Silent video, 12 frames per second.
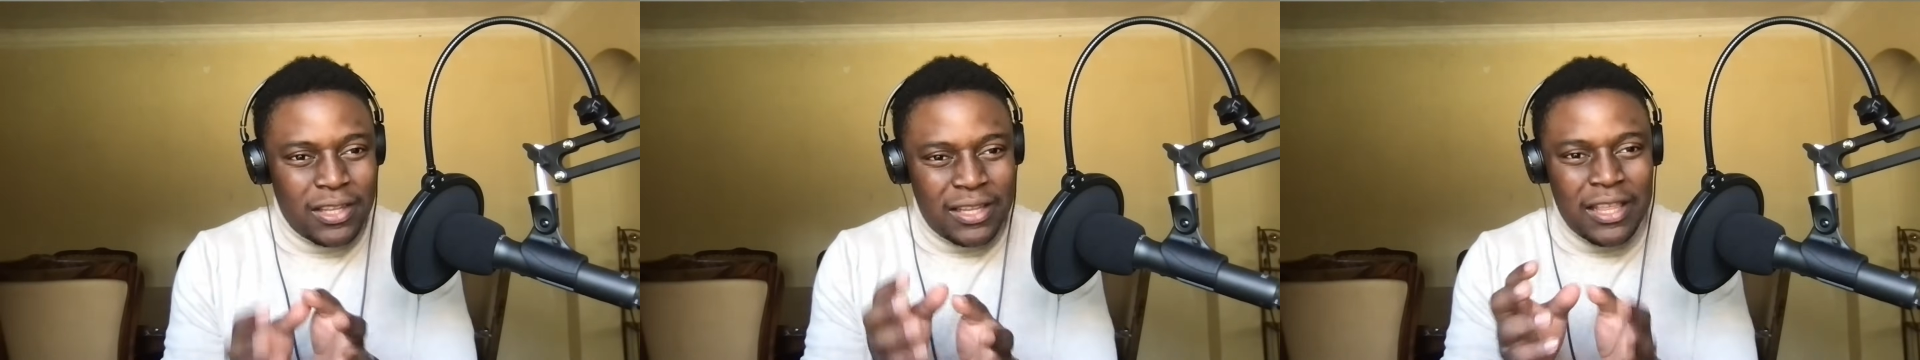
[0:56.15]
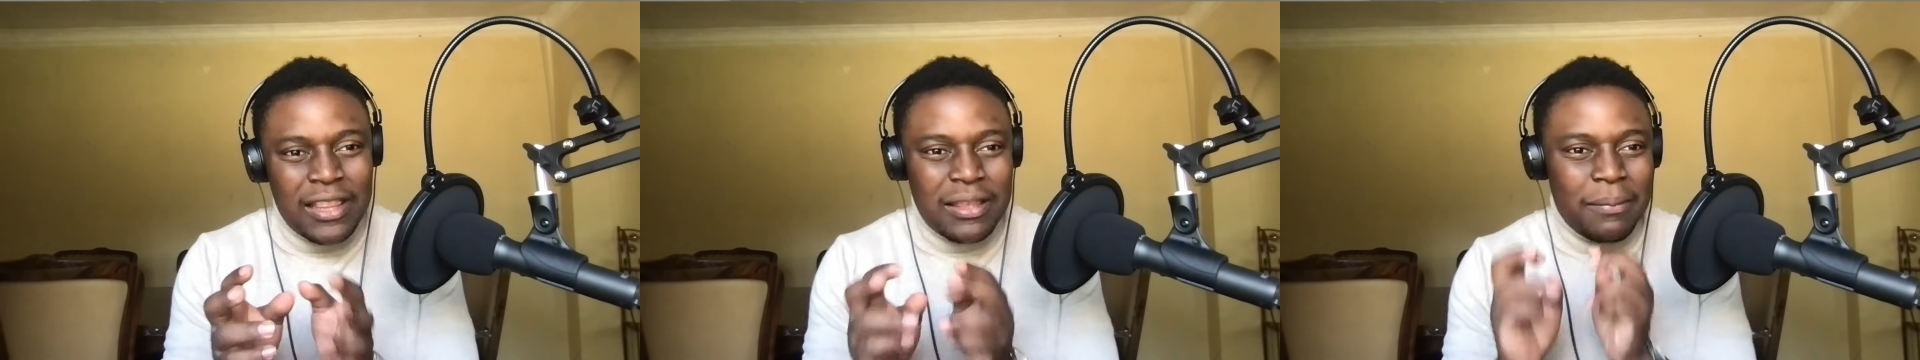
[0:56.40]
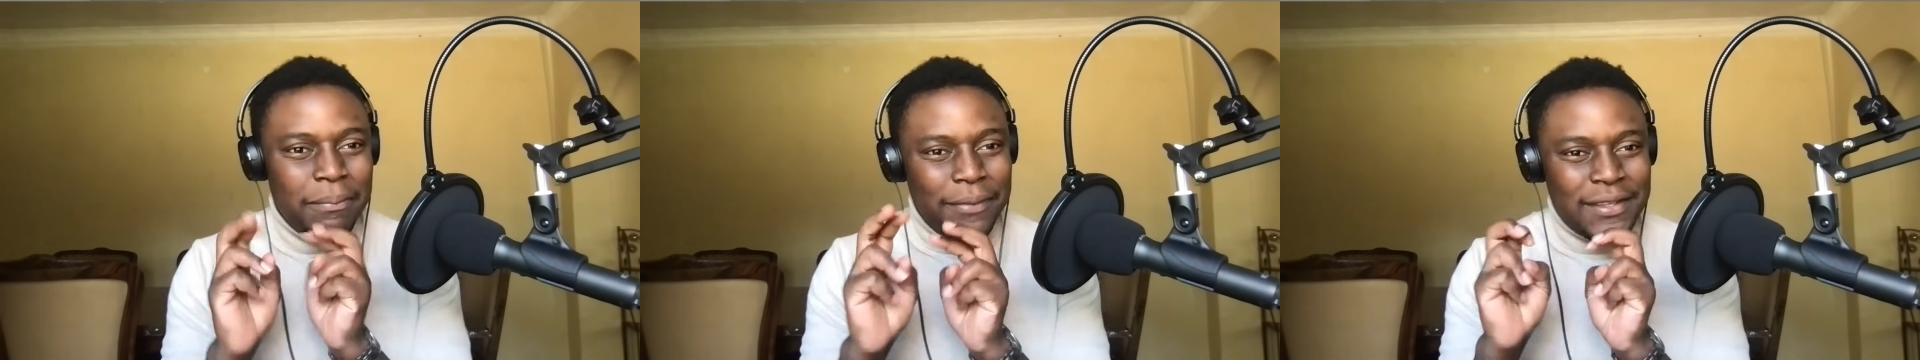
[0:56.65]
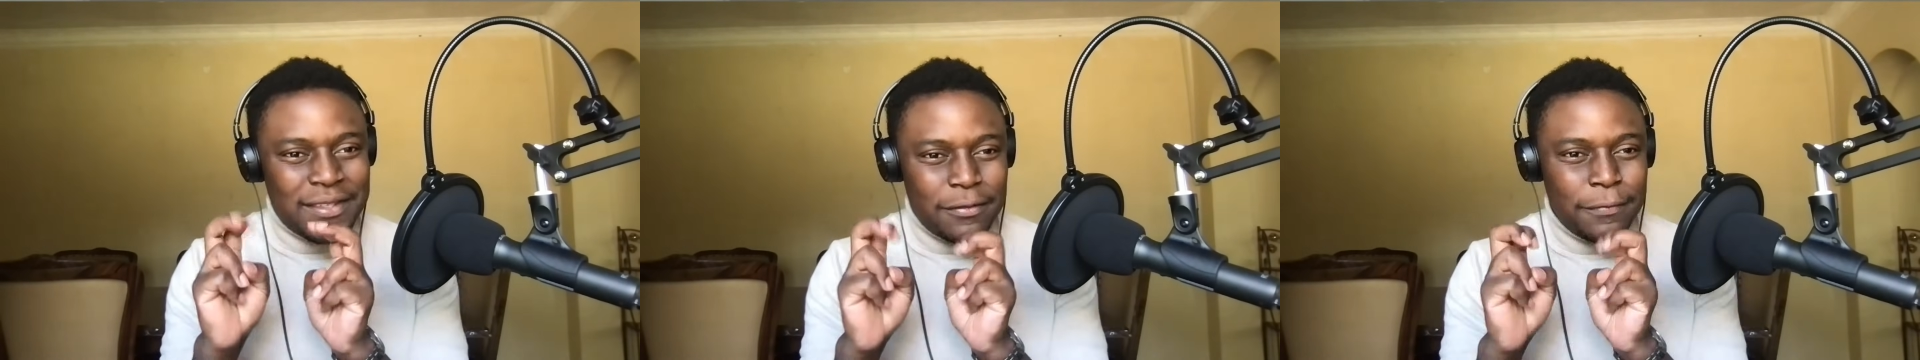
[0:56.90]
and then they
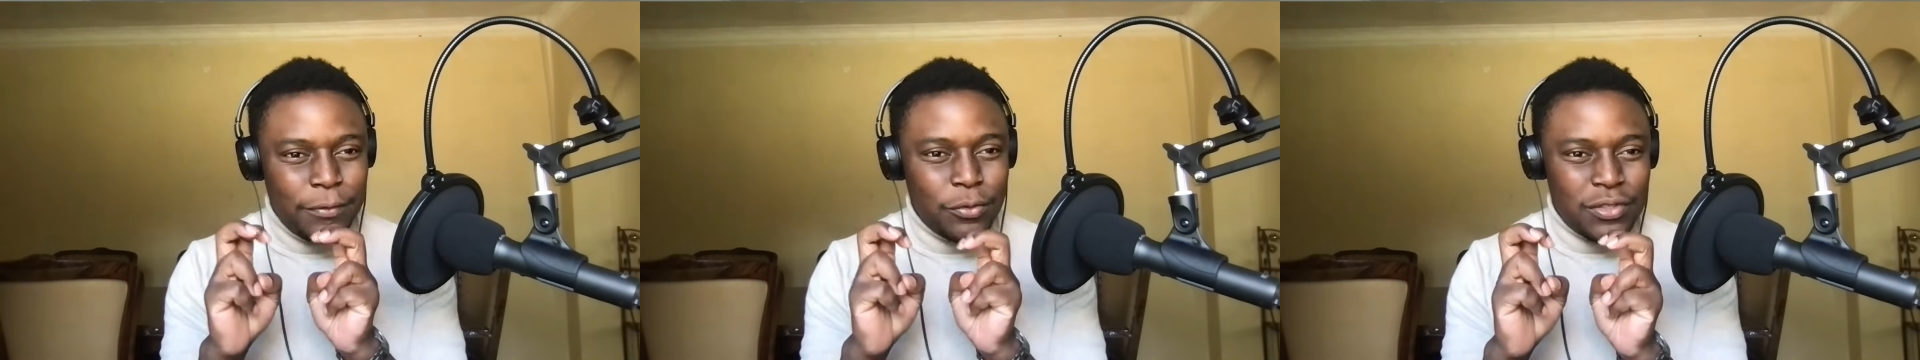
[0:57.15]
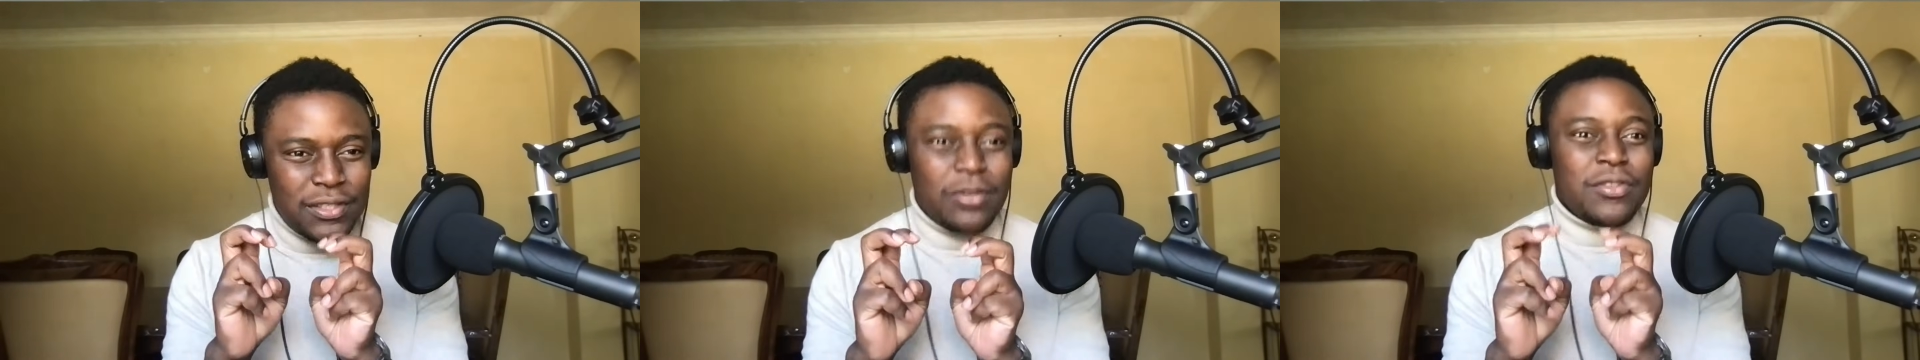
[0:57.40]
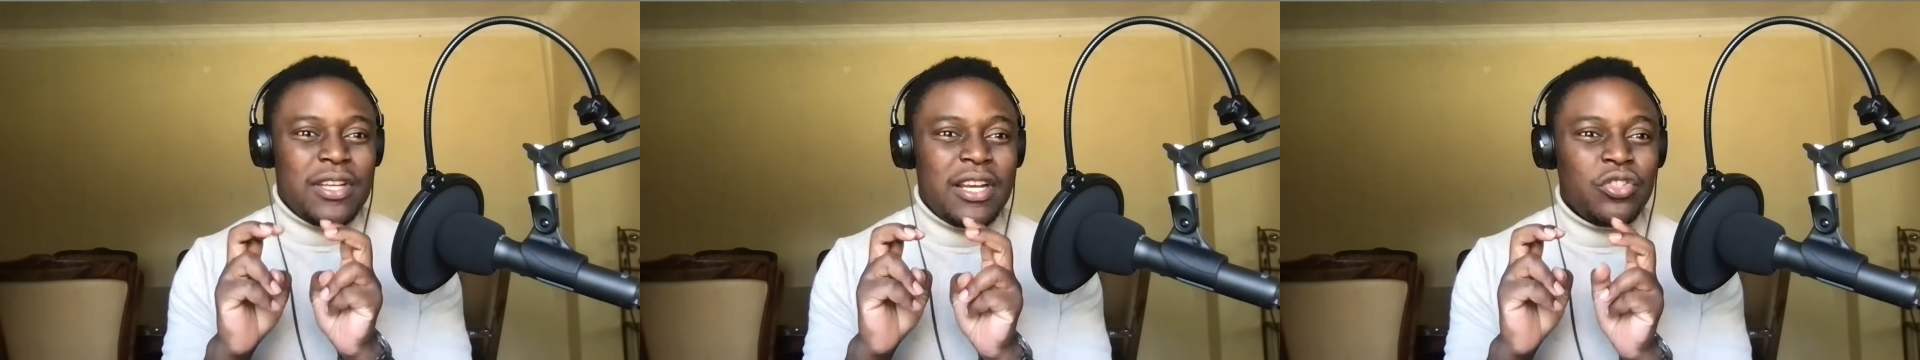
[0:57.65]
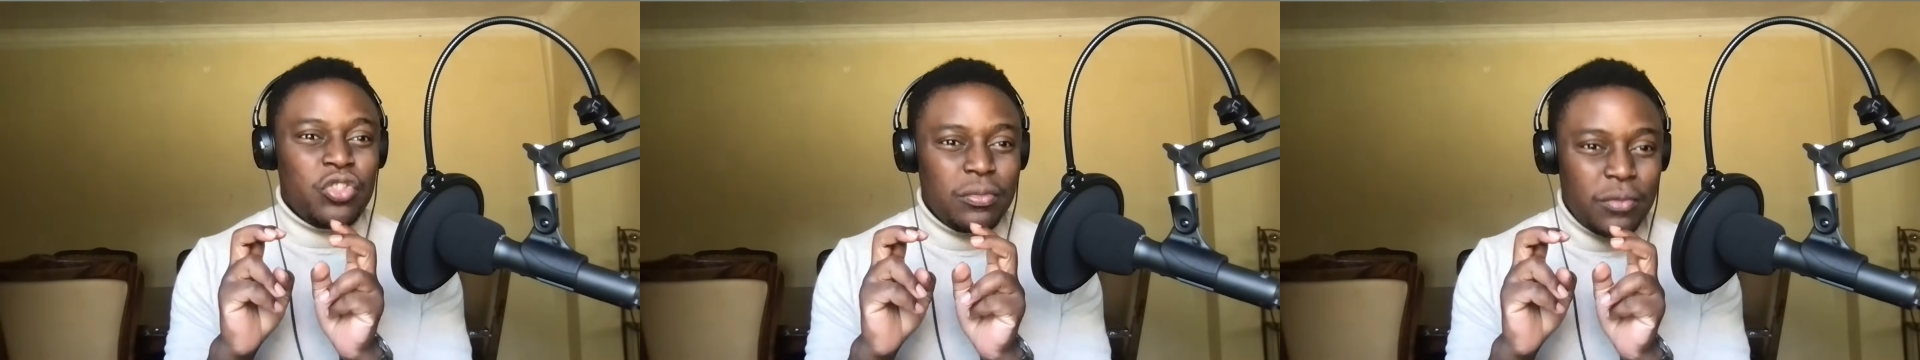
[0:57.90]
miss a few cells that are
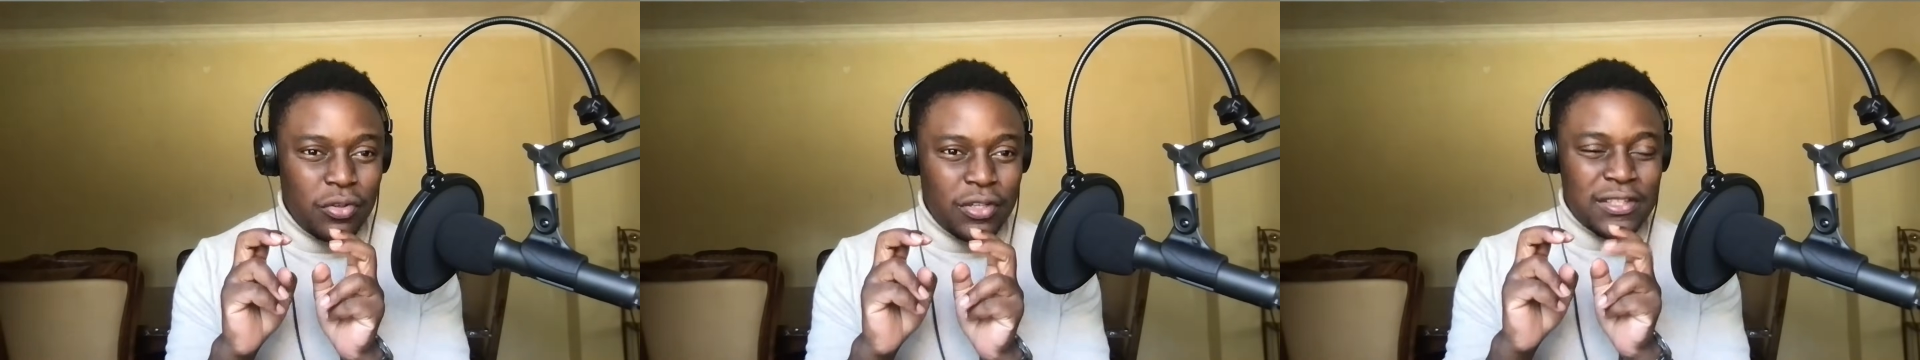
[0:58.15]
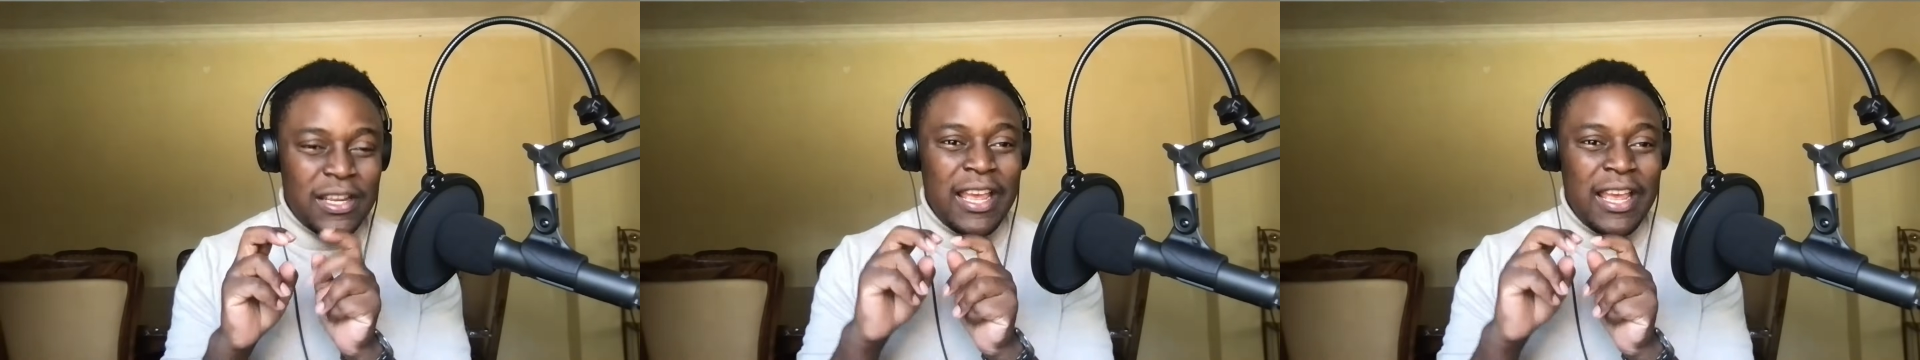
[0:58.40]
tumorous,